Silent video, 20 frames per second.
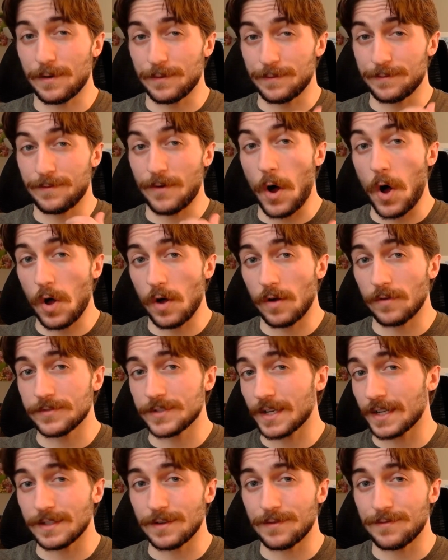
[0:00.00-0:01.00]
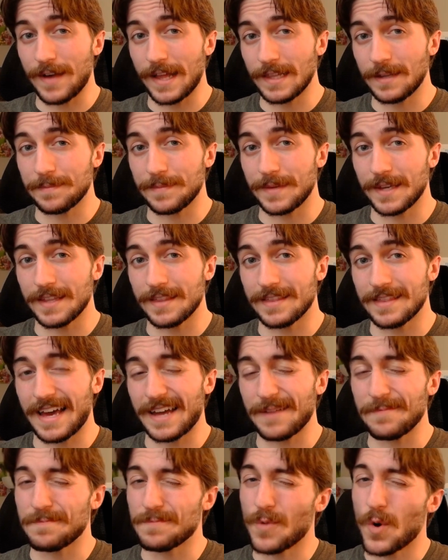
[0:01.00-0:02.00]
evolved a development
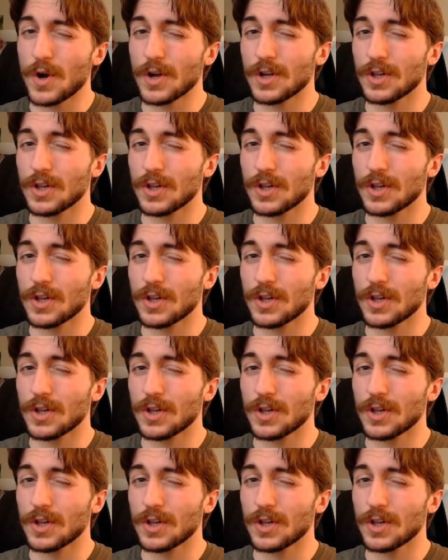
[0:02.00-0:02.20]
that more